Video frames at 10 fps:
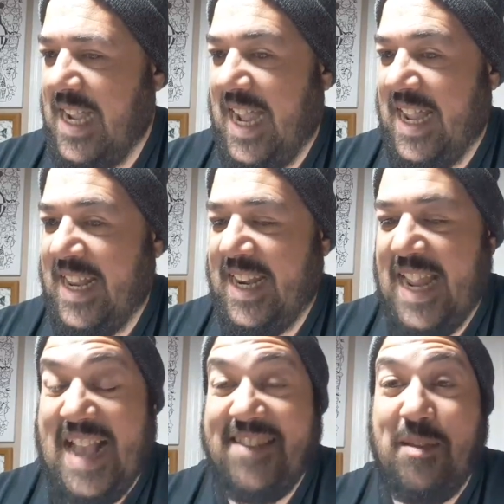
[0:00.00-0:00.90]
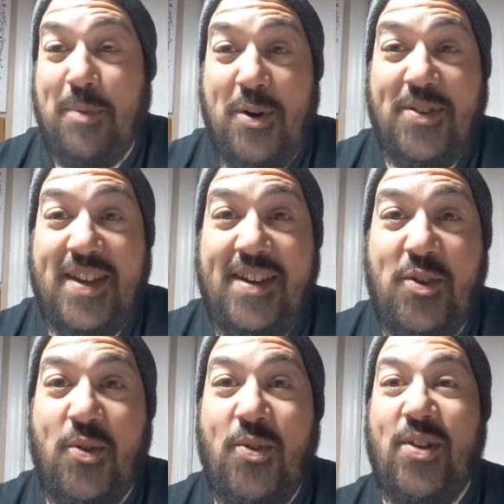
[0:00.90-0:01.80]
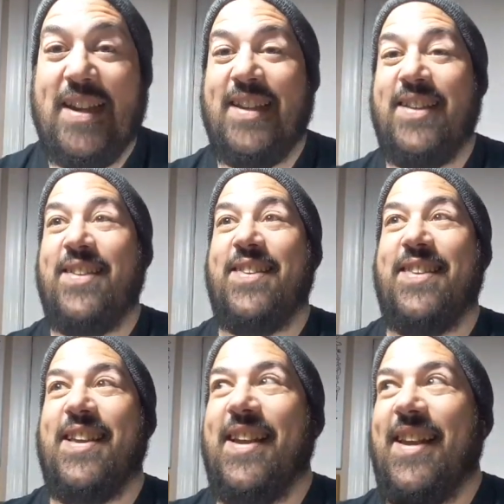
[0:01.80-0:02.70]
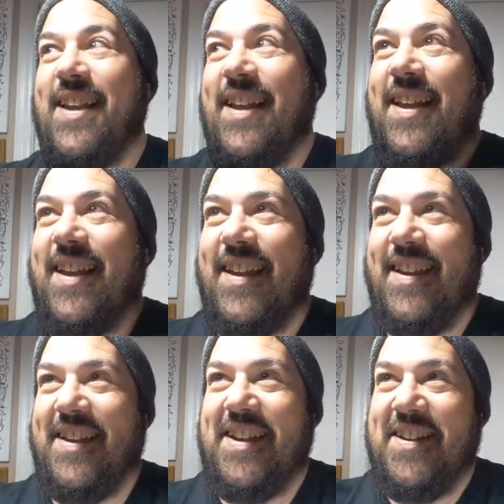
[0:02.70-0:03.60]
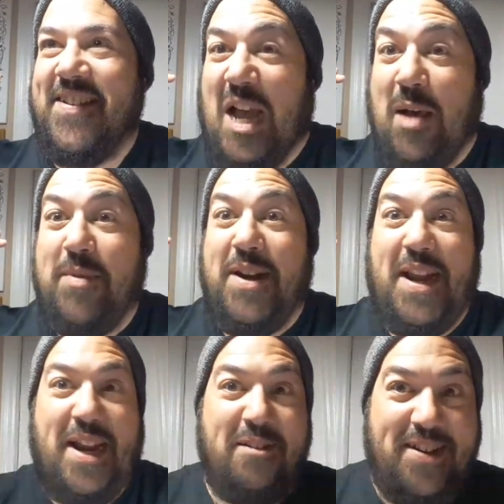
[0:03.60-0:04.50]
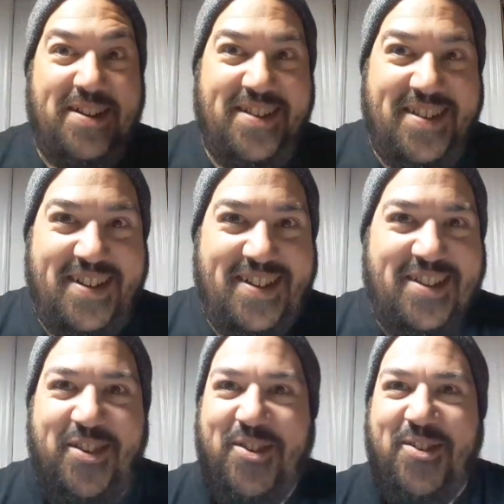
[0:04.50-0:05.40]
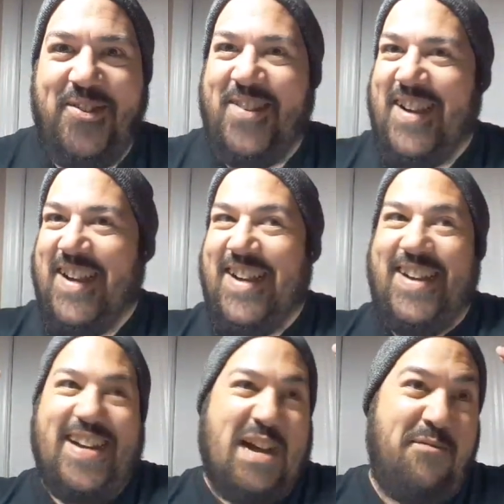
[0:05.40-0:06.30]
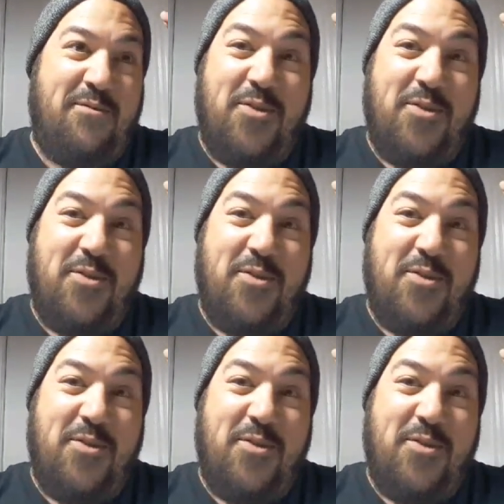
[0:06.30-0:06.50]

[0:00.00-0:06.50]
And as a person who is, you know, I'm an Aries, so I'm